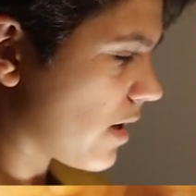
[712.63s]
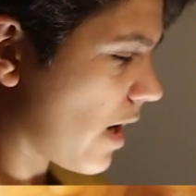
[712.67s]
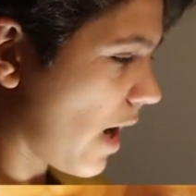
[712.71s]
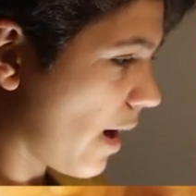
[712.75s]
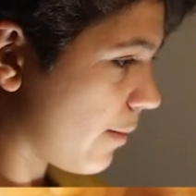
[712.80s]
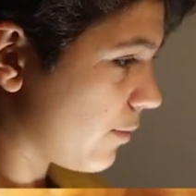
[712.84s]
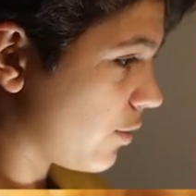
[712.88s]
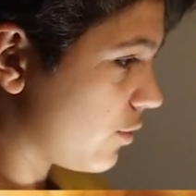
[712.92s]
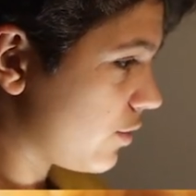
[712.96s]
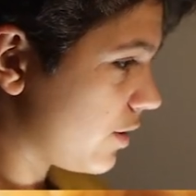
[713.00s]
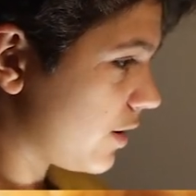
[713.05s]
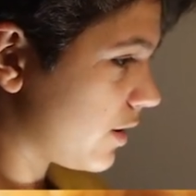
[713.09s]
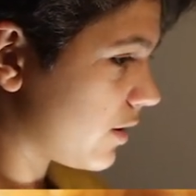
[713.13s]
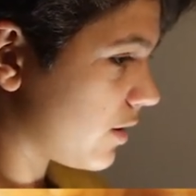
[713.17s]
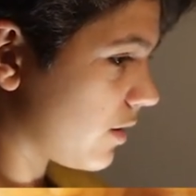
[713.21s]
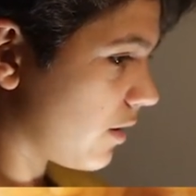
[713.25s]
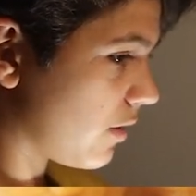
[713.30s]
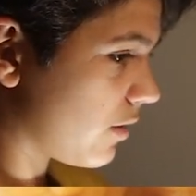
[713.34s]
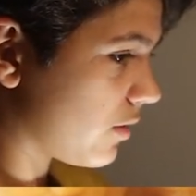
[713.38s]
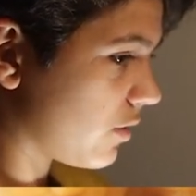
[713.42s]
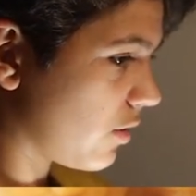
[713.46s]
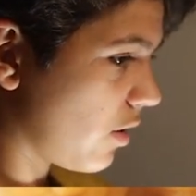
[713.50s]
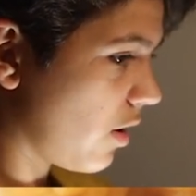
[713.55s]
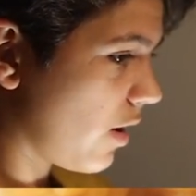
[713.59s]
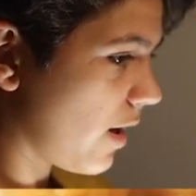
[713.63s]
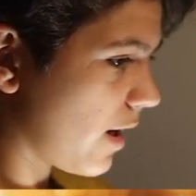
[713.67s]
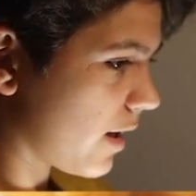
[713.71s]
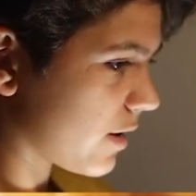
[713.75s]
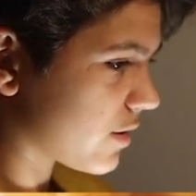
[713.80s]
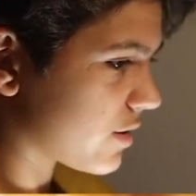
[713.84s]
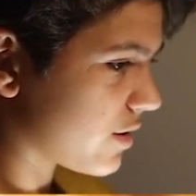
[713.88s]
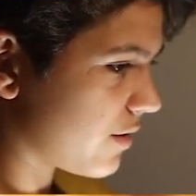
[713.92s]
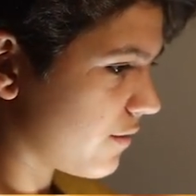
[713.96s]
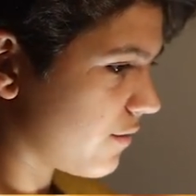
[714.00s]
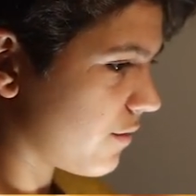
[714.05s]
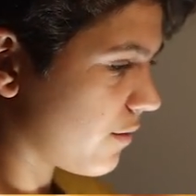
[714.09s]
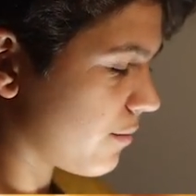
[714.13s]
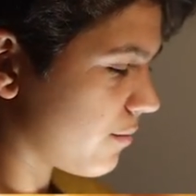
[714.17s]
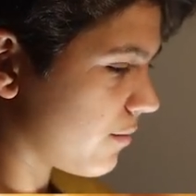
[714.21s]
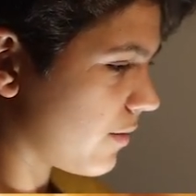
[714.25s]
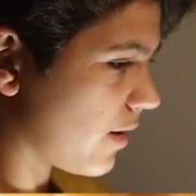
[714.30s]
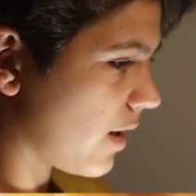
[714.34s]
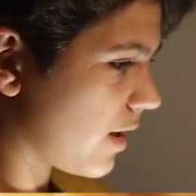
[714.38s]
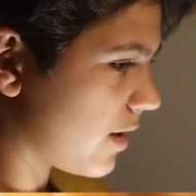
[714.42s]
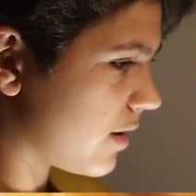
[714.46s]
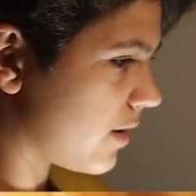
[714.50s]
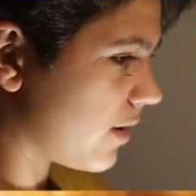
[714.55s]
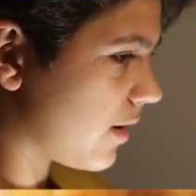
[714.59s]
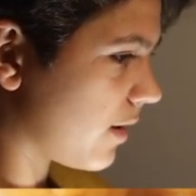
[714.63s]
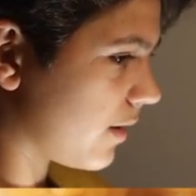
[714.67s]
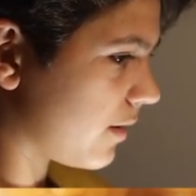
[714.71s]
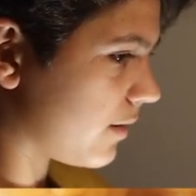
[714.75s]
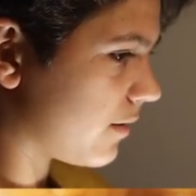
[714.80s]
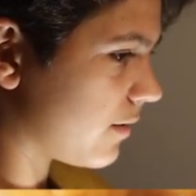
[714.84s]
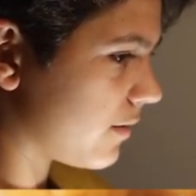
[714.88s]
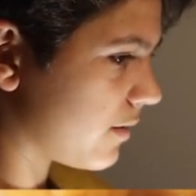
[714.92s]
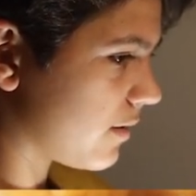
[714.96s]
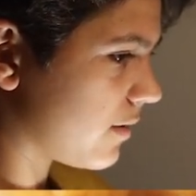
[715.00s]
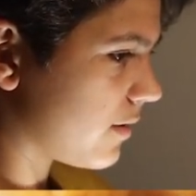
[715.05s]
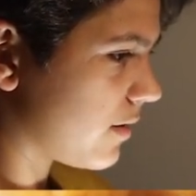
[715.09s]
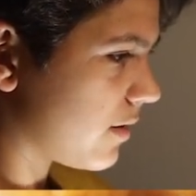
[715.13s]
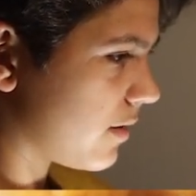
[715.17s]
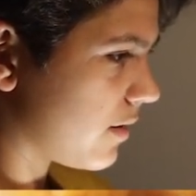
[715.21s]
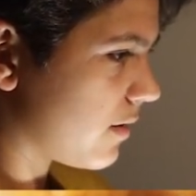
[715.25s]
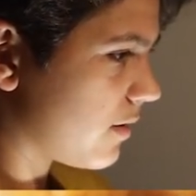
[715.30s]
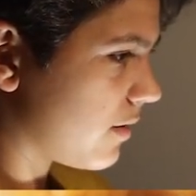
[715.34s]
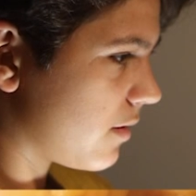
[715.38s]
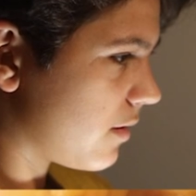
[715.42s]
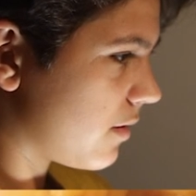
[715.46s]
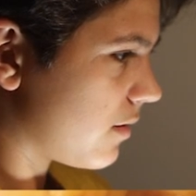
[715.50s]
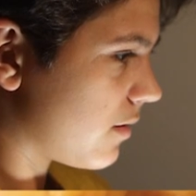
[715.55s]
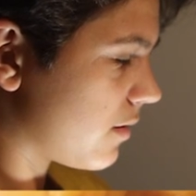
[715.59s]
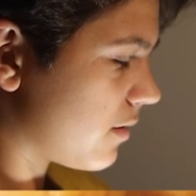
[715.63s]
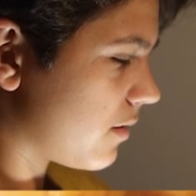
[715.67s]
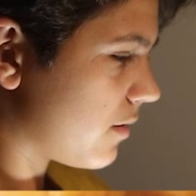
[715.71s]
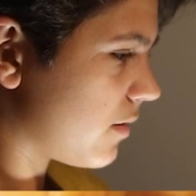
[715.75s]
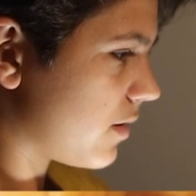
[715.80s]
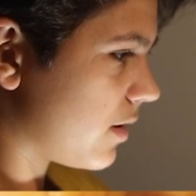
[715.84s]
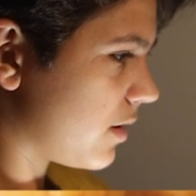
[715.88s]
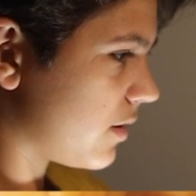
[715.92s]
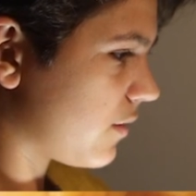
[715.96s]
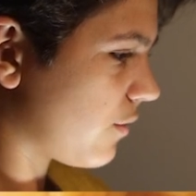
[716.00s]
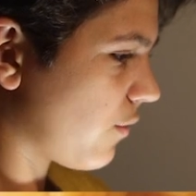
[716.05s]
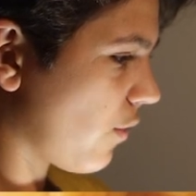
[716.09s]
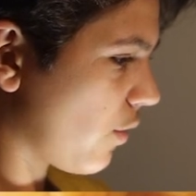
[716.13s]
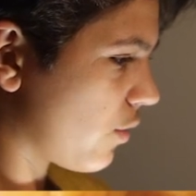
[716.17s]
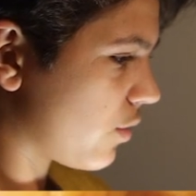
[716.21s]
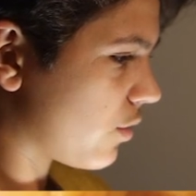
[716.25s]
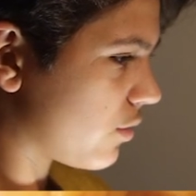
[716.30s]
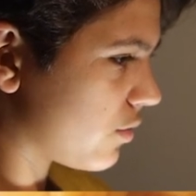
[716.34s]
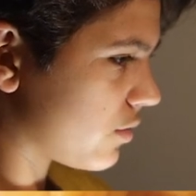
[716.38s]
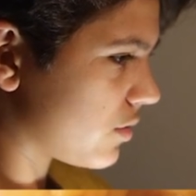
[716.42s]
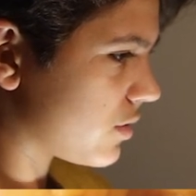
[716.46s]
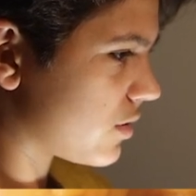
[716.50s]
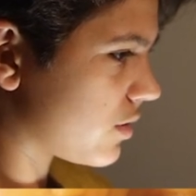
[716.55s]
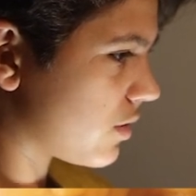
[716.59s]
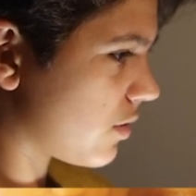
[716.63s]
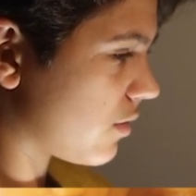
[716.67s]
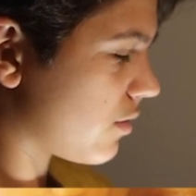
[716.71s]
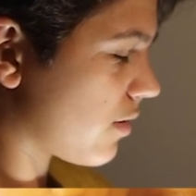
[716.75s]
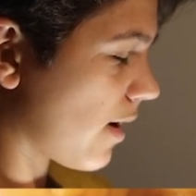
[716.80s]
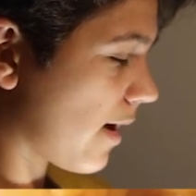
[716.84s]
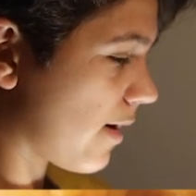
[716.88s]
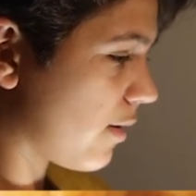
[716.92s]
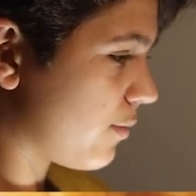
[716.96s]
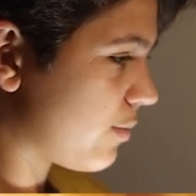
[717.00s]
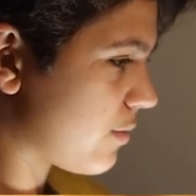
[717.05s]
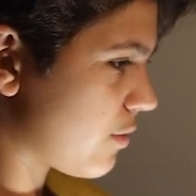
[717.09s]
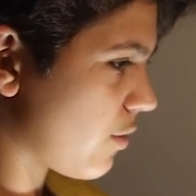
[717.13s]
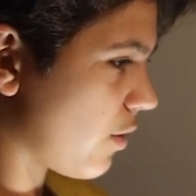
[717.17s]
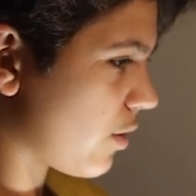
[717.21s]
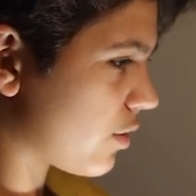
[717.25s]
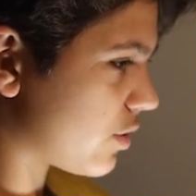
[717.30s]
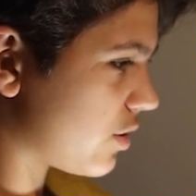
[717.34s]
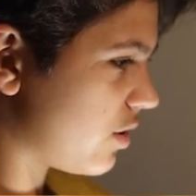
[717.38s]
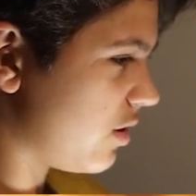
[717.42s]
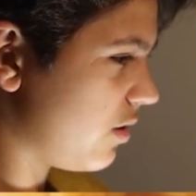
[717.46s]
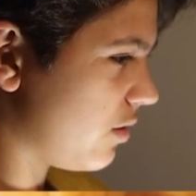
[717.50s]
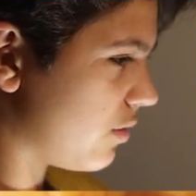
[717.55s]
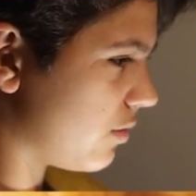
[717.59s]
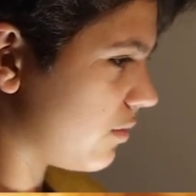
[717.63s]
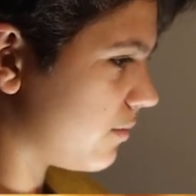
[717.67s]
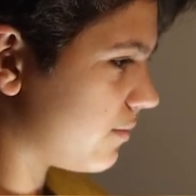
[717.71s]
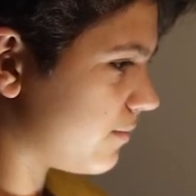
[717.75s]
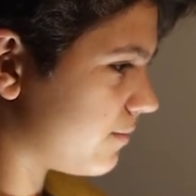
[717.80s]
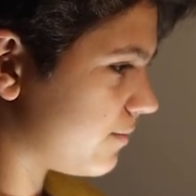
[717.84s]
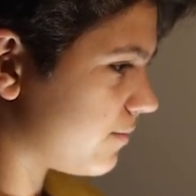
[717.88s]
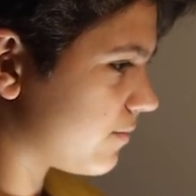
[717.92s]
I'm learning a lot actually from editing these photos, so I hope you are too.